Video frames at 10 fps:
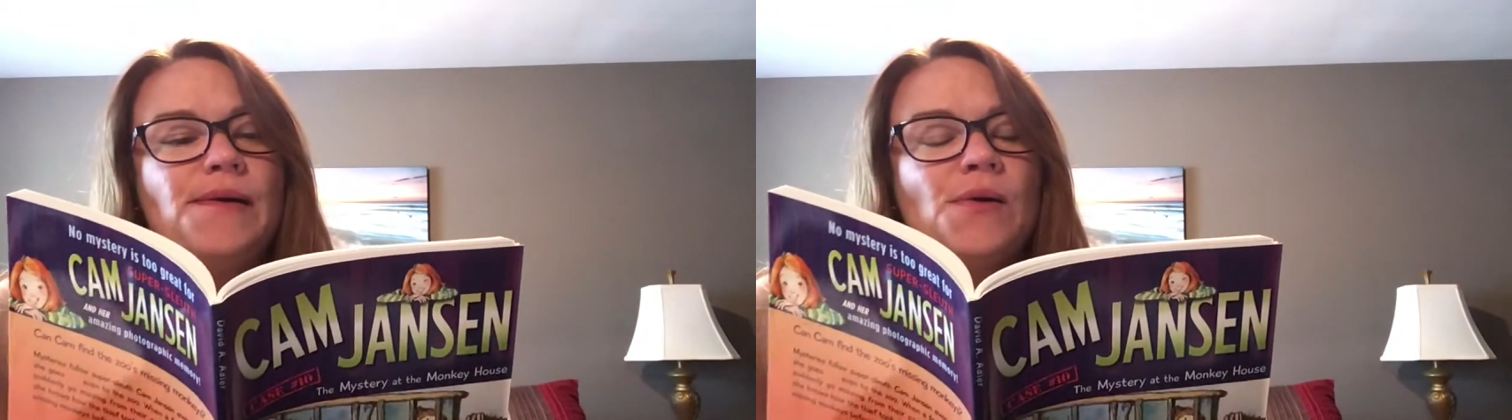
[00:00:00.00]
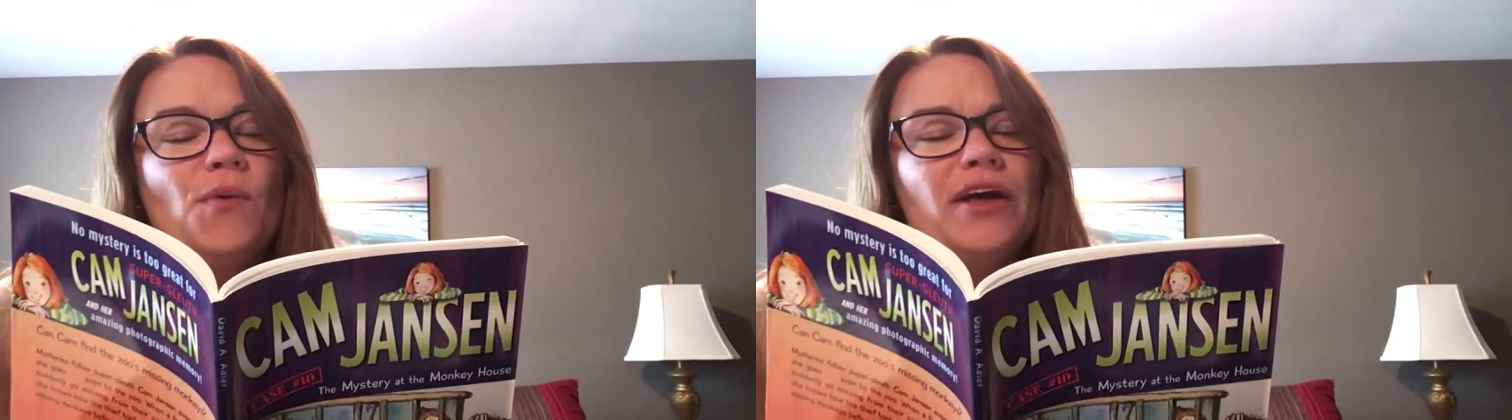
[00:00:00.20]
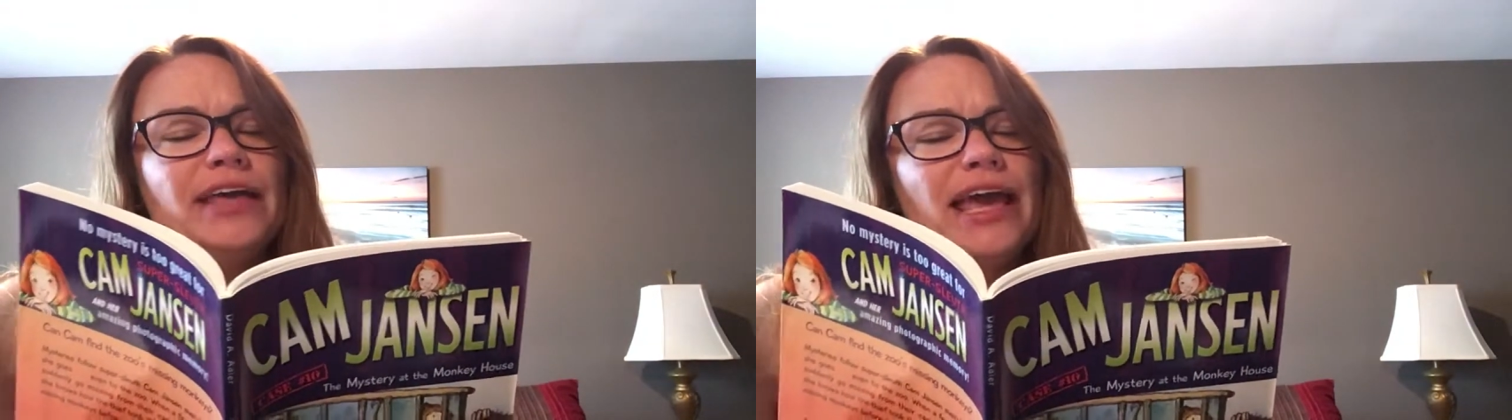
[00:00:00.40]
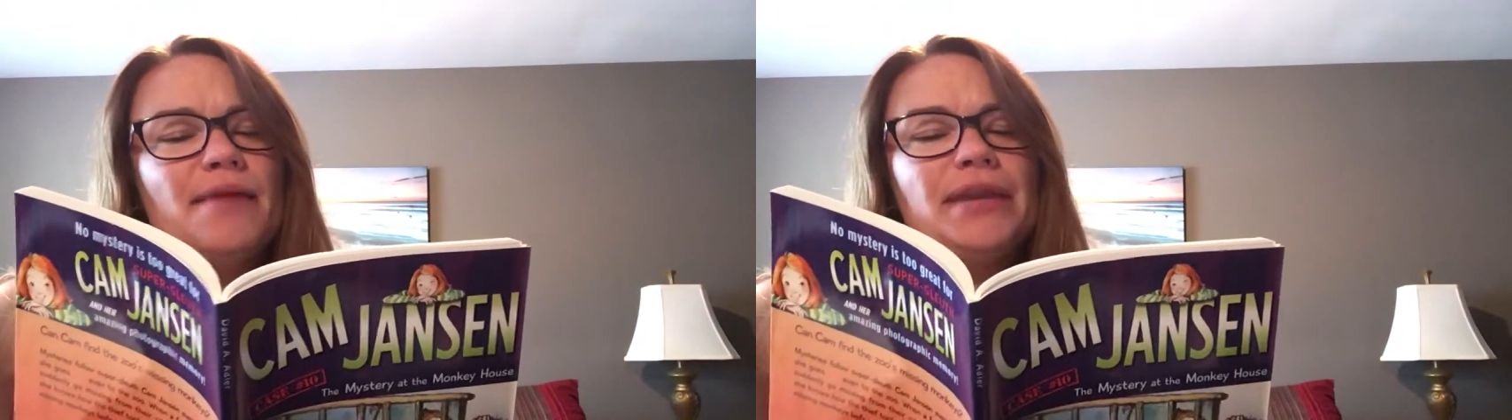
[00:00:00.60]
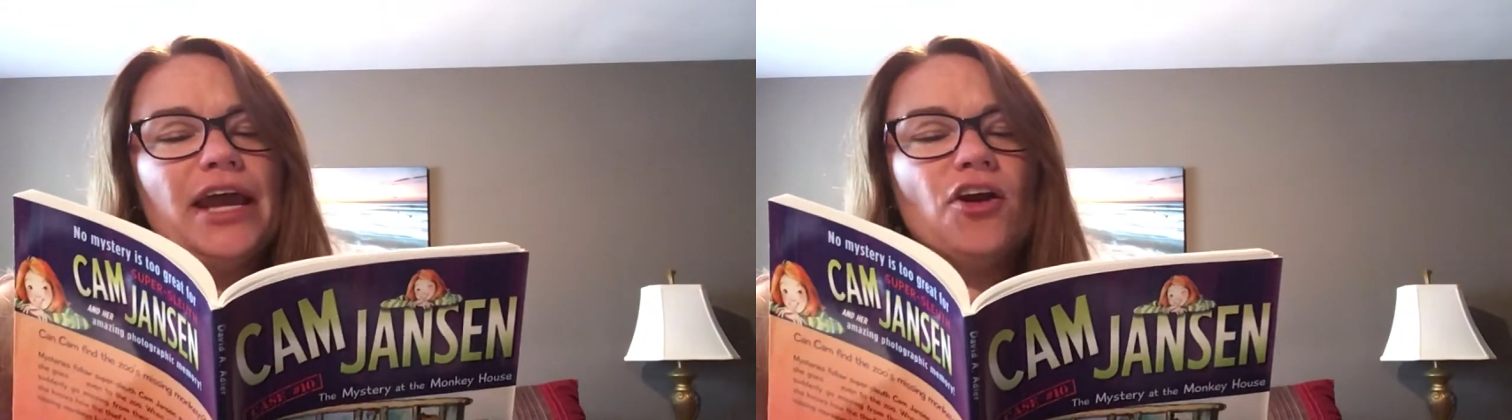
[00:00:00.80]
While
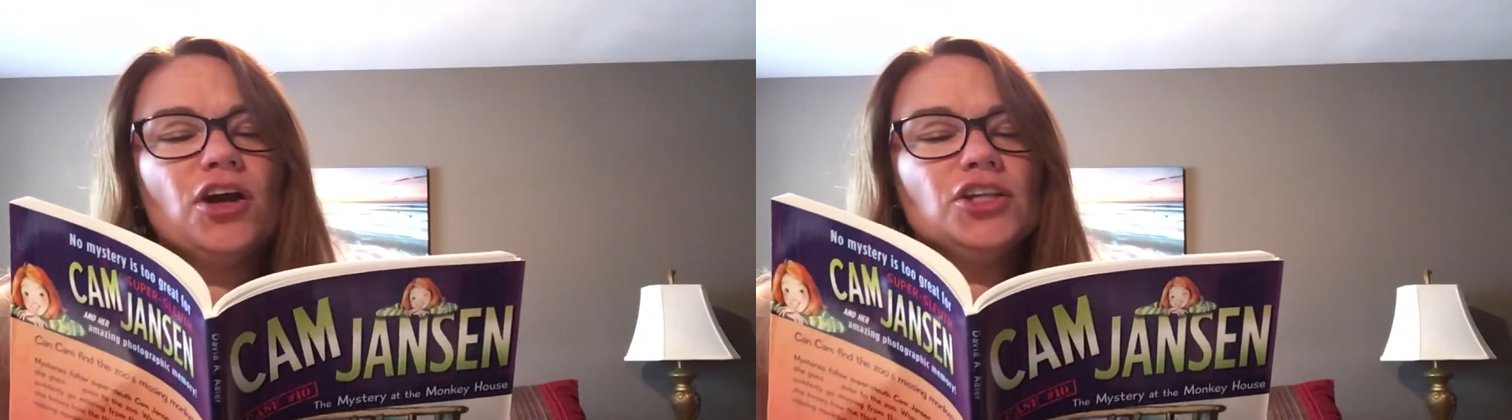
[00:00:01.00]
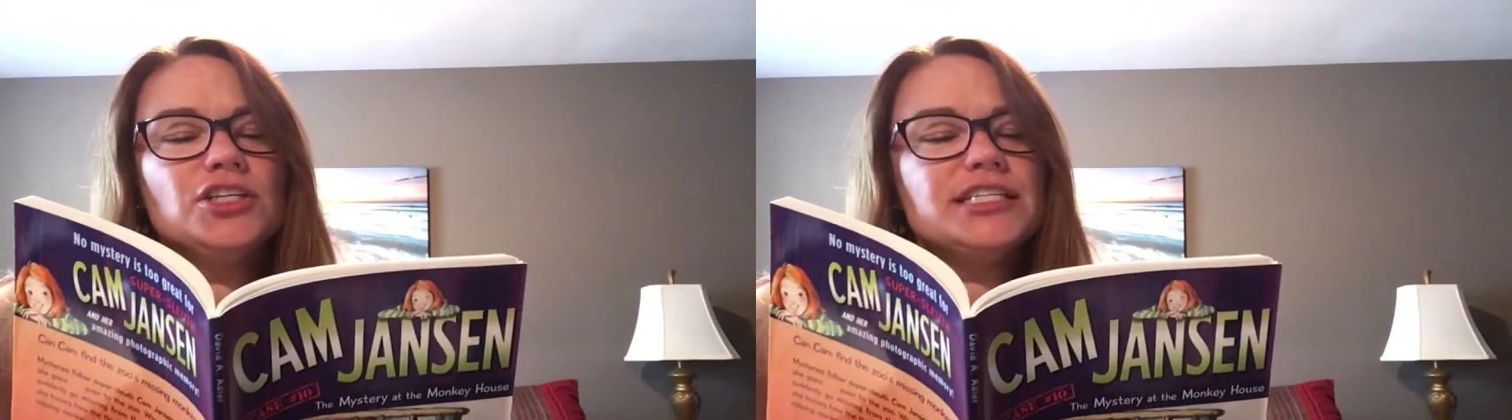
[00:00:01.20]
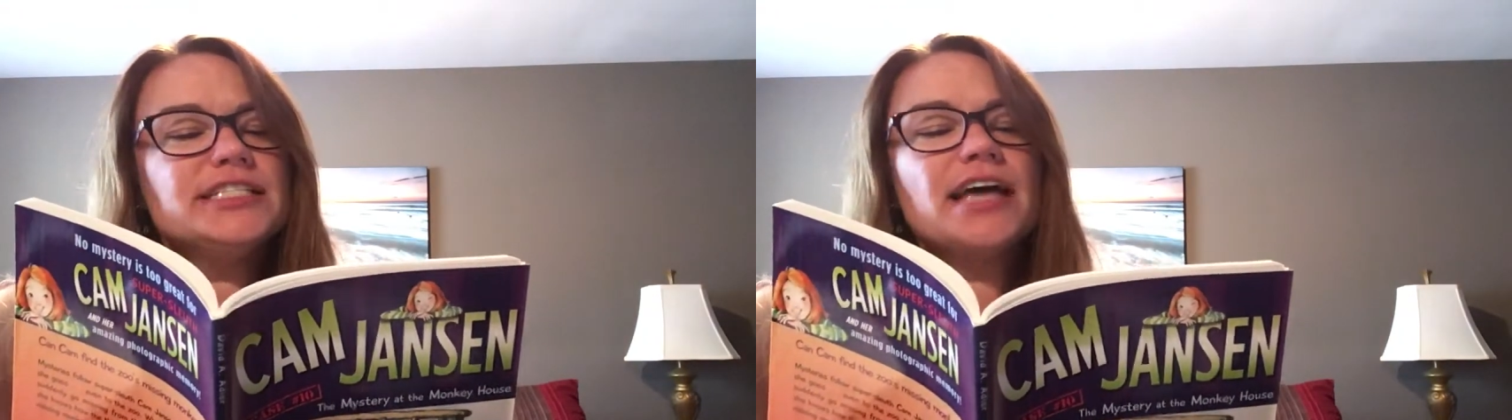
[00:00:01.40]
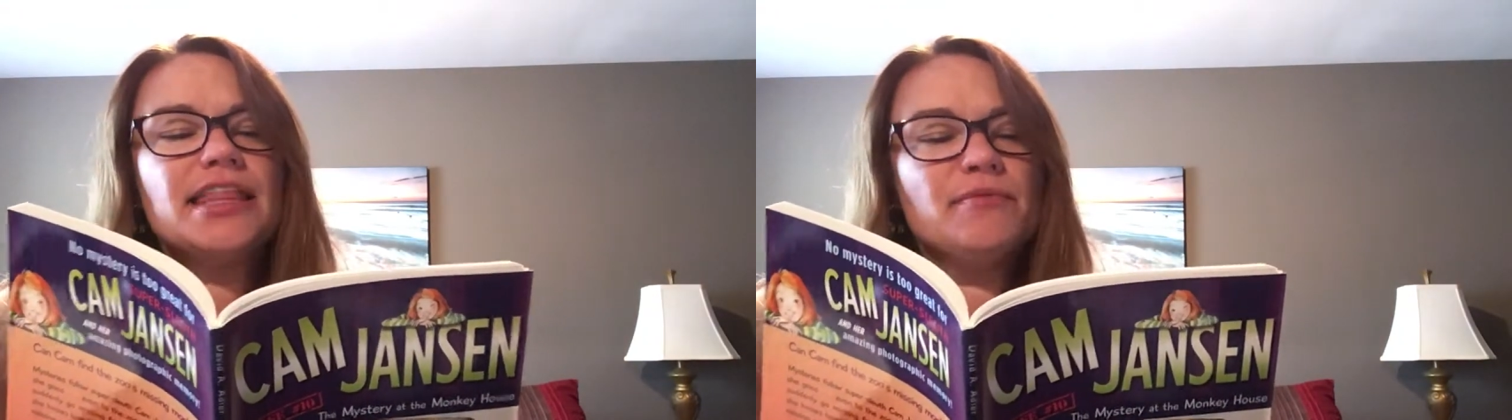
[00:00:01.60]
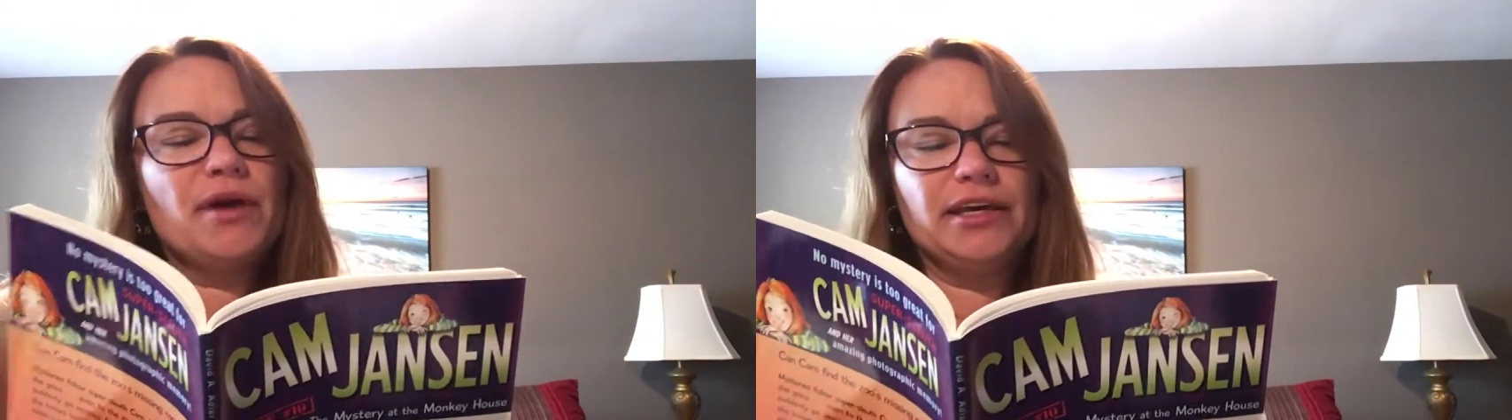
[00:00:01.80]
Cam and Eric looked
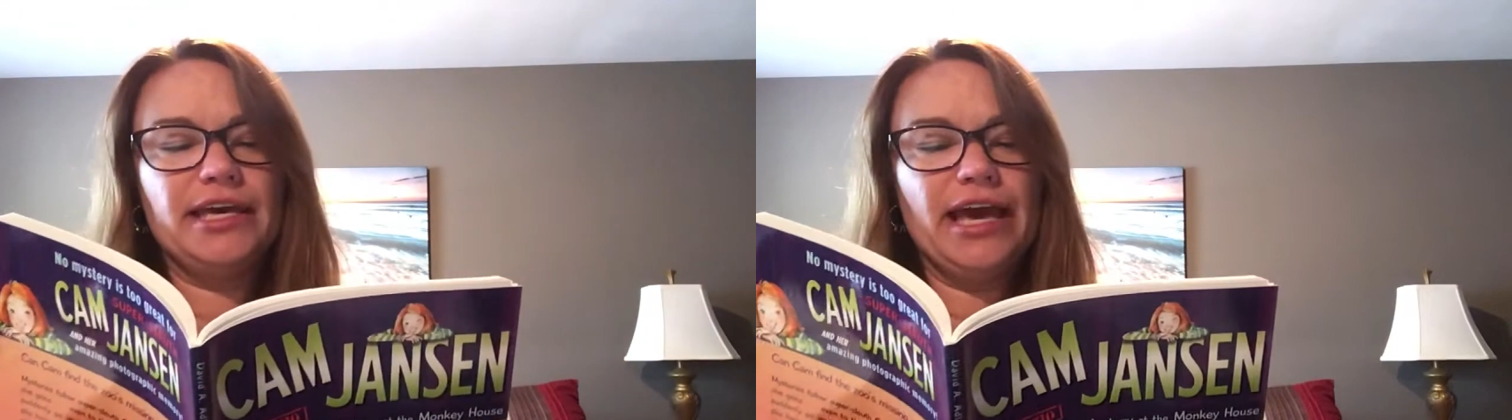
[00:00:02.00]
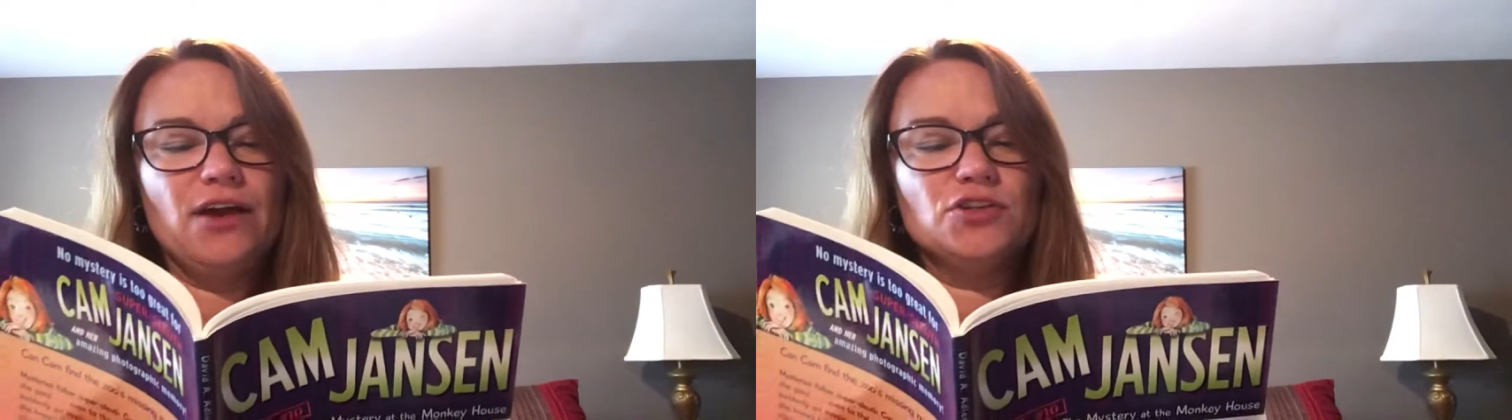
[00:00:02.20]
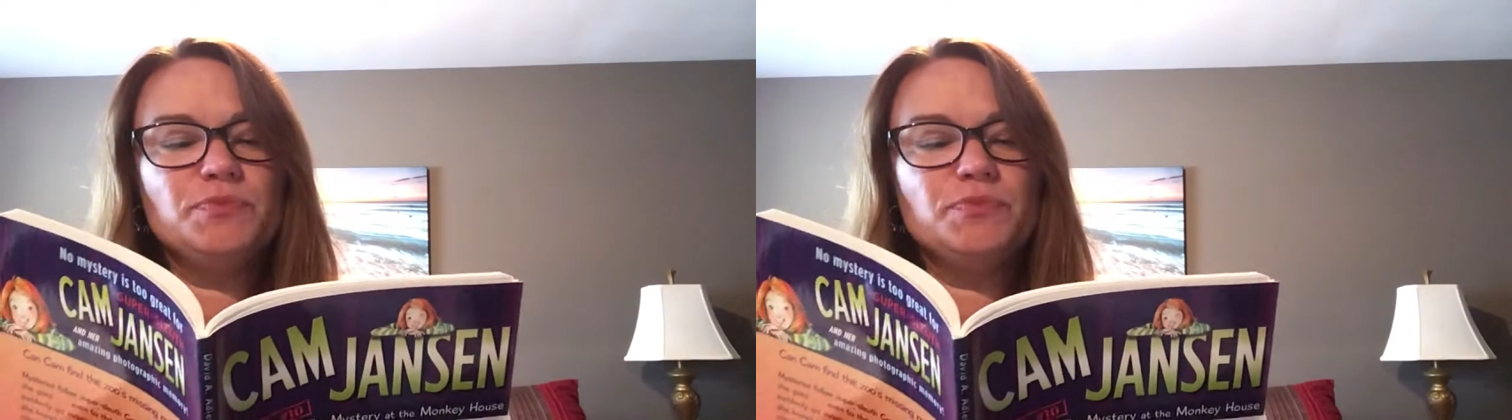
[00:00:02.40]
inside the monkey house,